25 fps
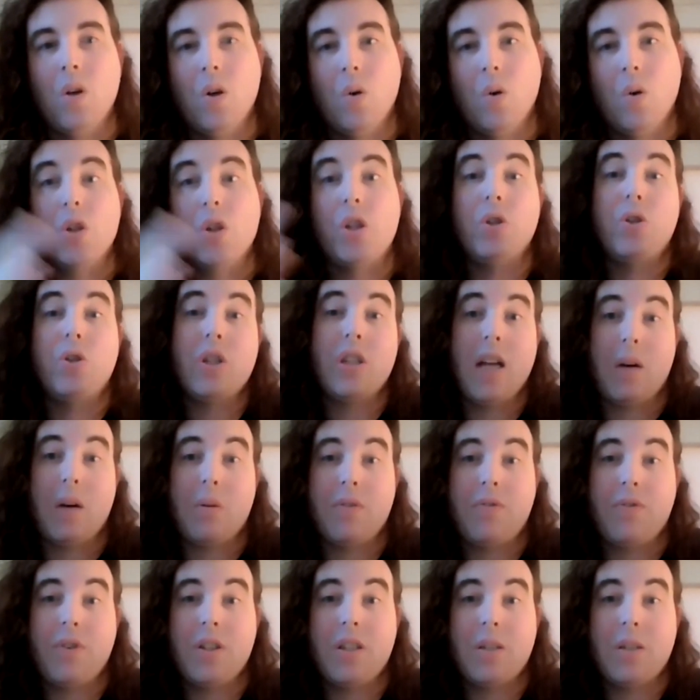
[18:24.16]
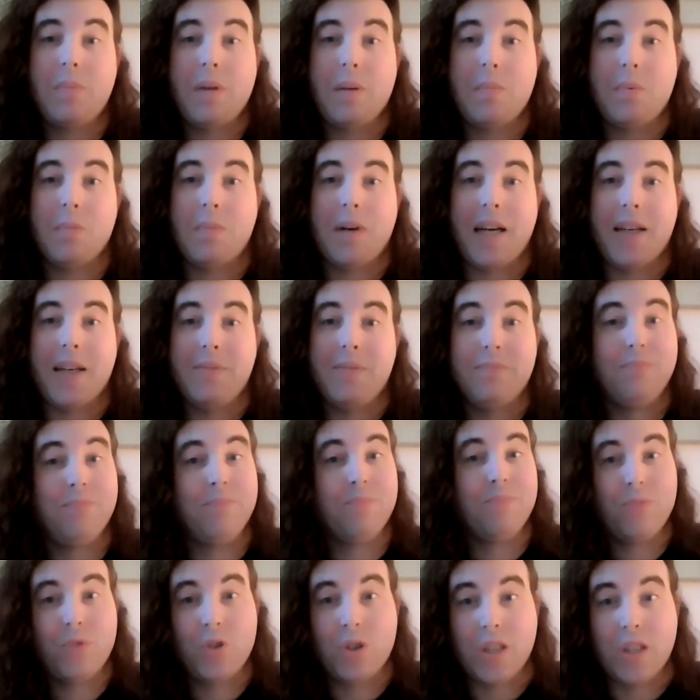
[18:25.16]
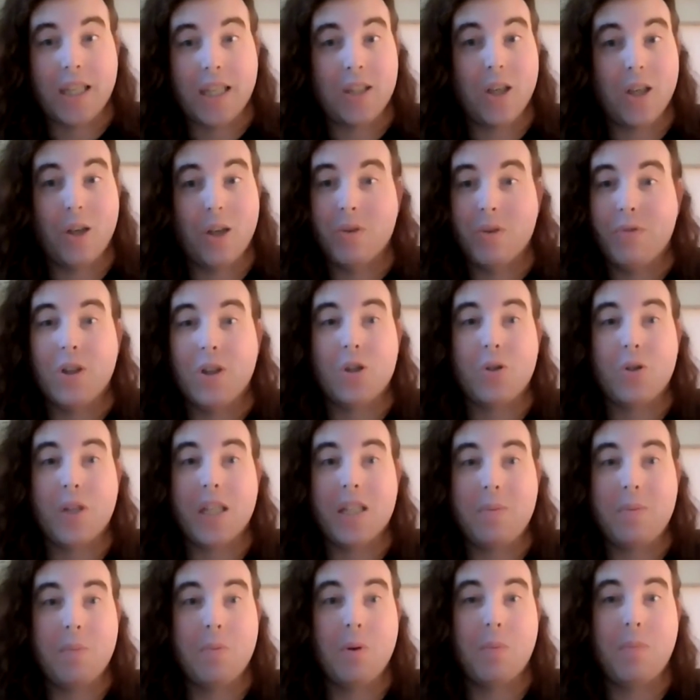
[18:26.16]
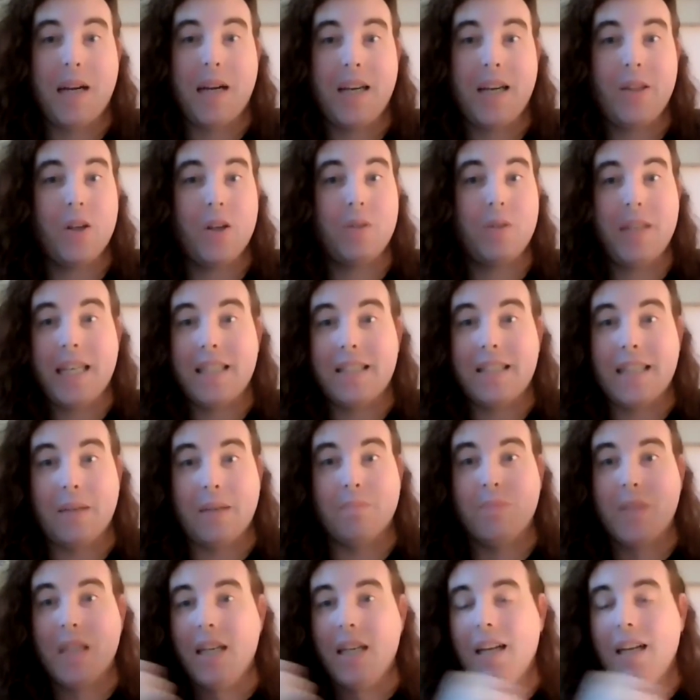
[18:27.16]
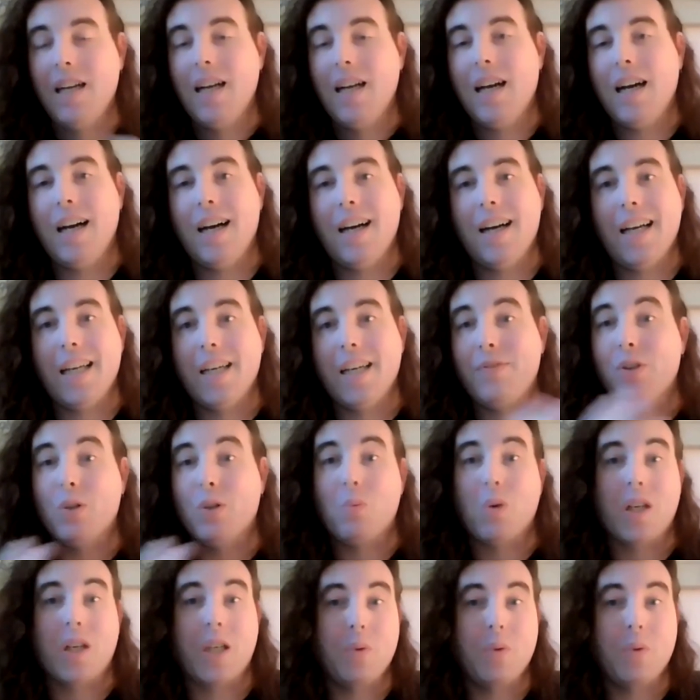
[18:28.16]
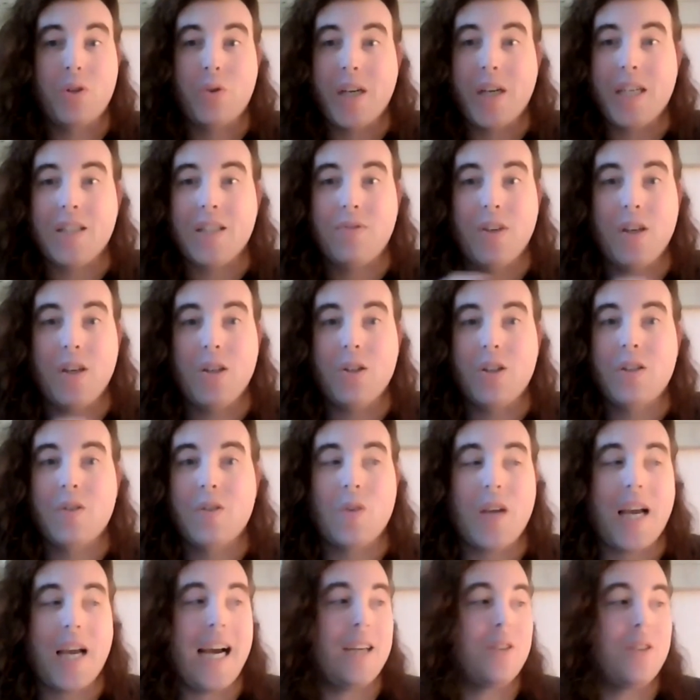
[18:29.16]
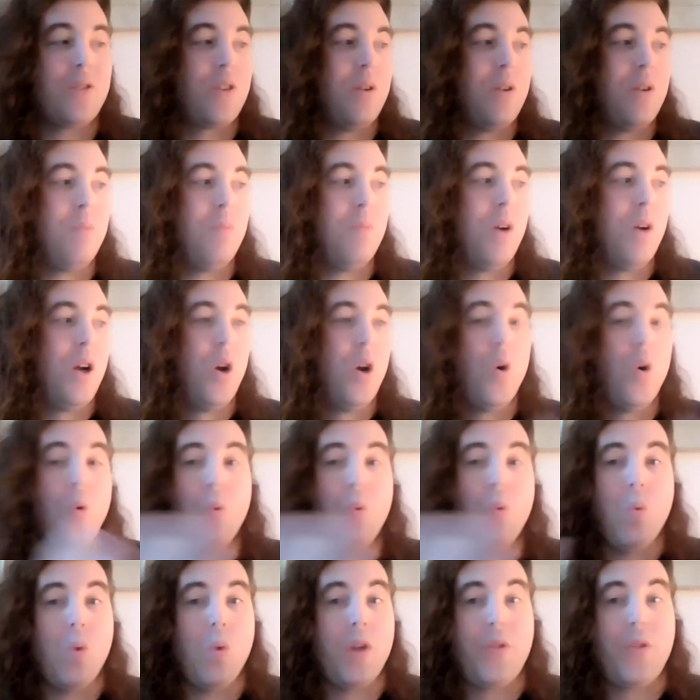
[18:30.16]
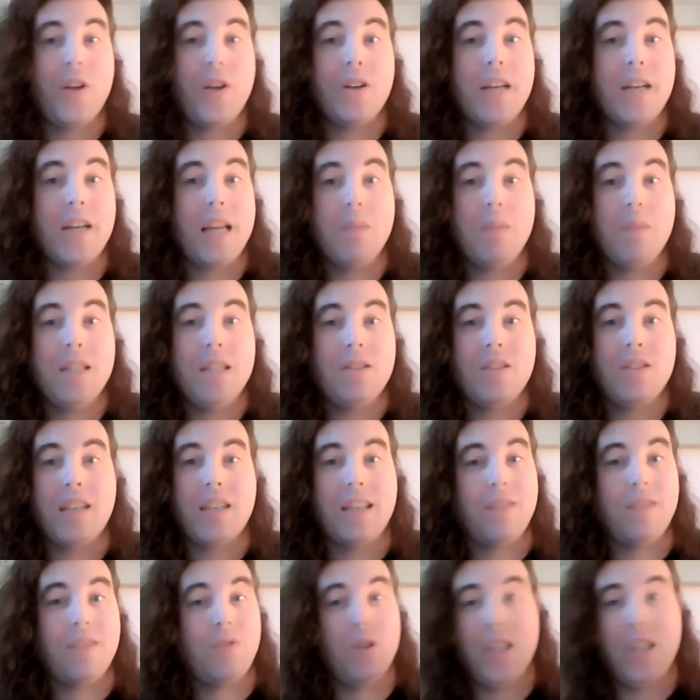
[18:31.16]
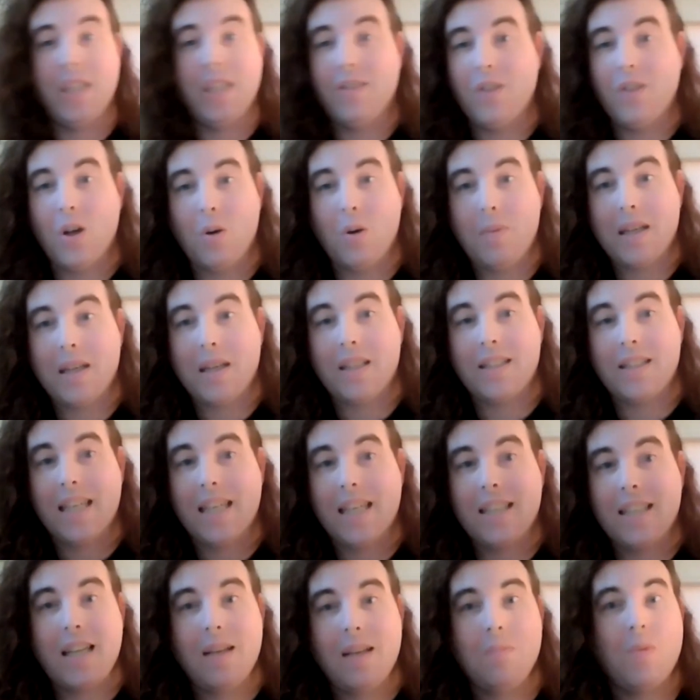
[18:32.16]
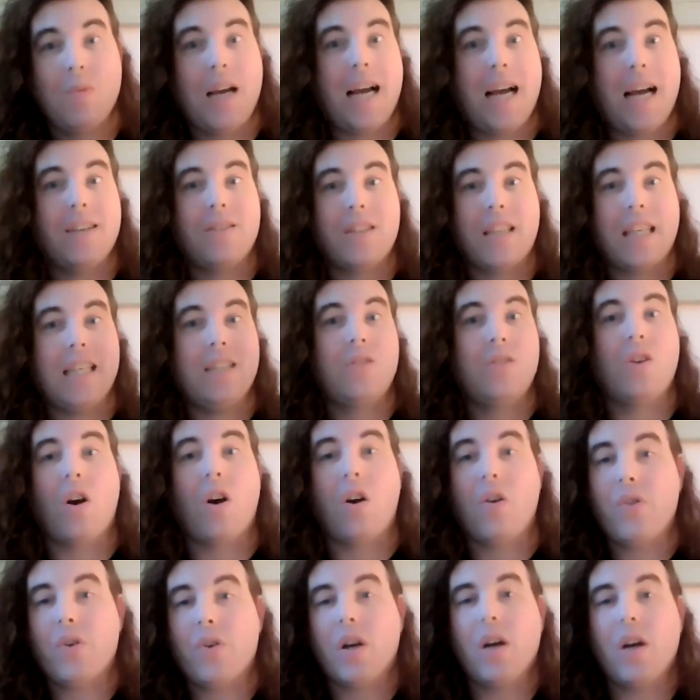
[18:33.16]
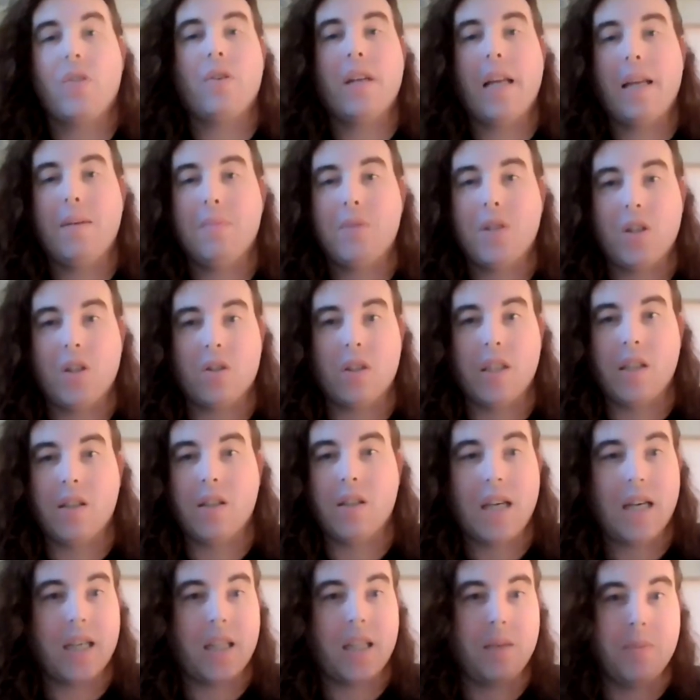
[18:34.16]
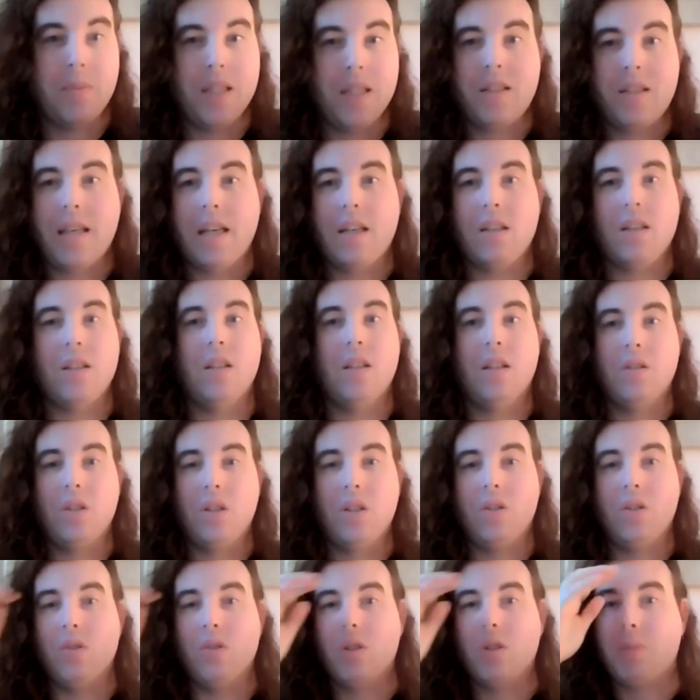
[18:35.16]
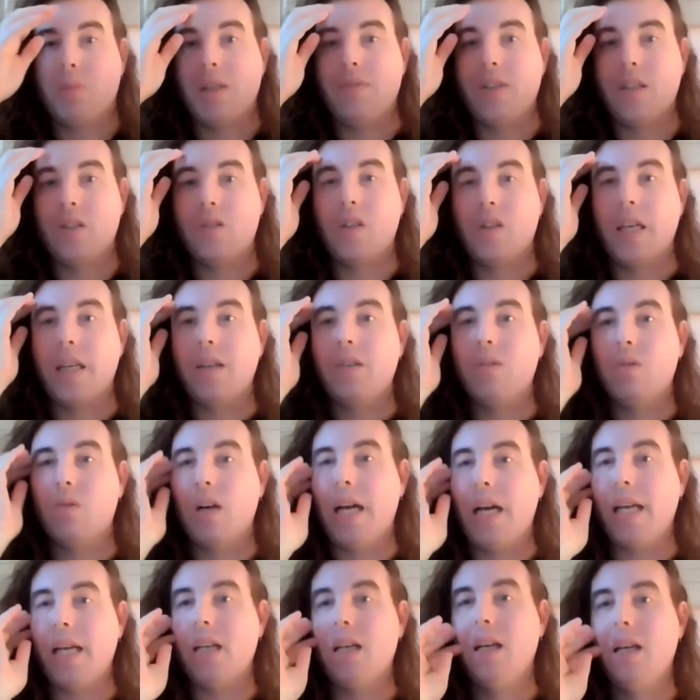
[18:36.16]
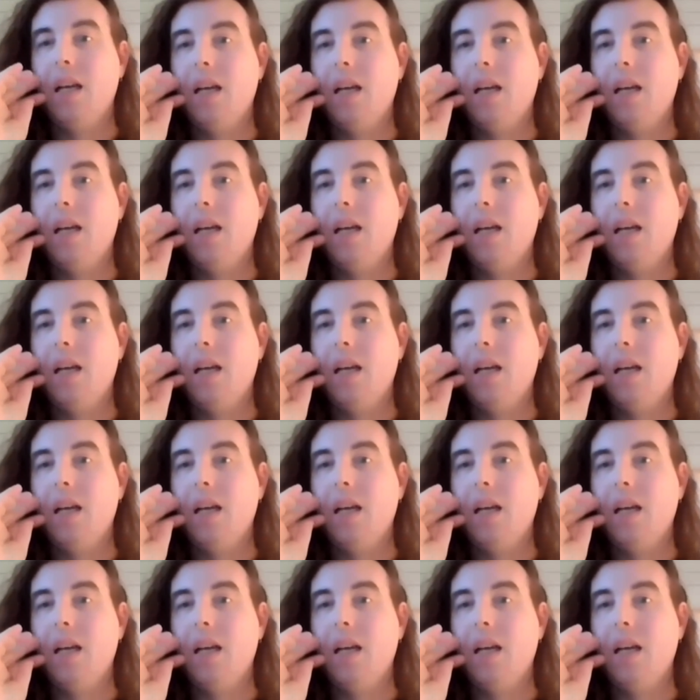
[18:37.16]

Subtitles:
which you should not refer to people by. Don't refer to trans people by their dead name. And if you're working with trans folks, ask them what their name is. And if you need to know about the dead name, ask, are there other names in your legal documents that you used previously, right?